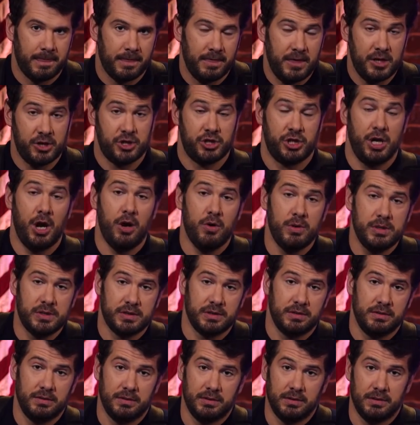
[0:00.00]
This show
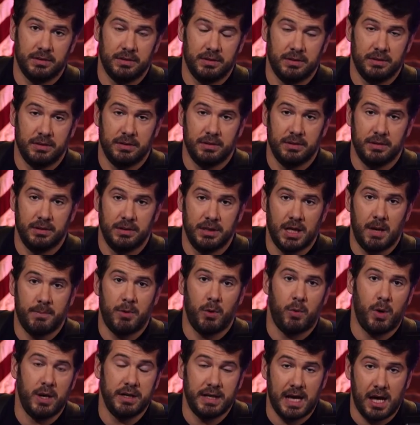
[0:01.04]
is,
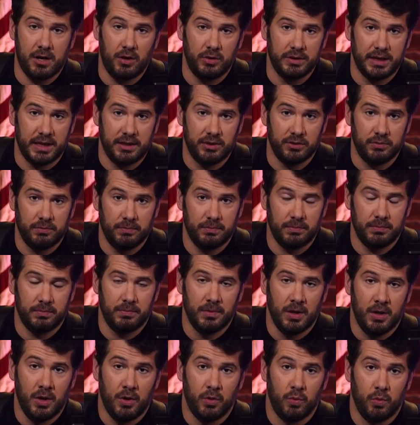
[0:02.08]
number one, not only in the
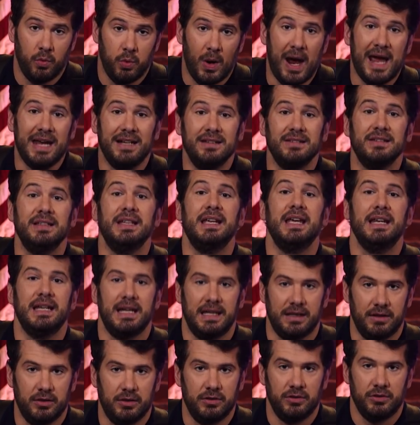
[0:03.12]

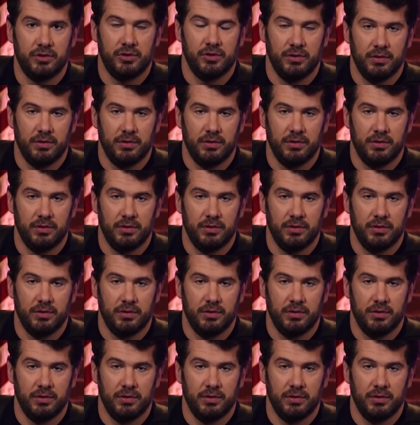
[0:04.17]
right-leaning